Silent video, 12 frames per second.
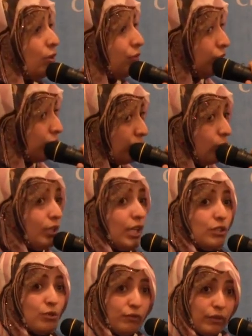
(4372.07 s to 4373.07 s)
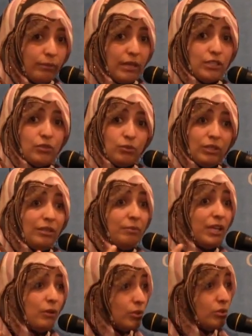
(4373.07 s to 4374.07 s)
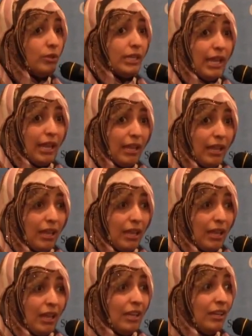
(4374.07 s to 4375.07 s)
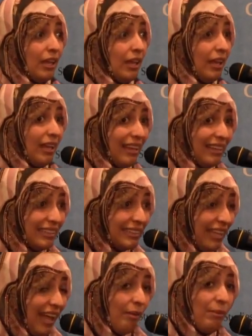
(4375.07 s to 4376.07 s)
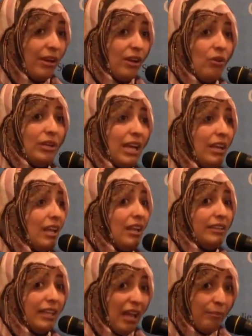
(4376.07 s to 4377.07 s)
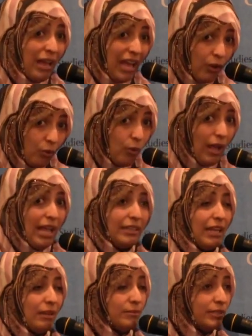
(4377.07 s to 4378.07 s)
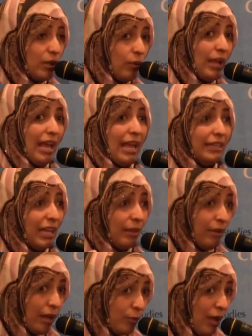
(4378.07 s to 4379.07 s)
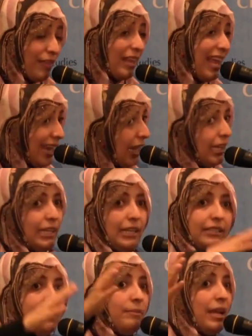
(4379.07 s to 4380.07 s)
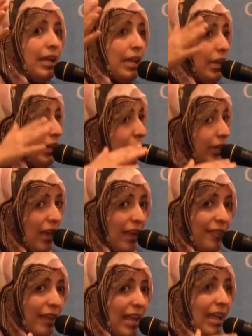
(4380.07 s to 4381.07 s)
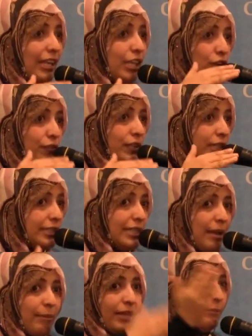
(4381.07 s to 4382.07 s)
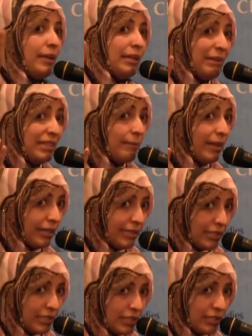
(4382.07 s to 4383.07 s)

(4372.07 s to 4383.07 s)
were in this revolution in Tunisia, in Egypt, in Syria. The support of men was a great support as brother, as a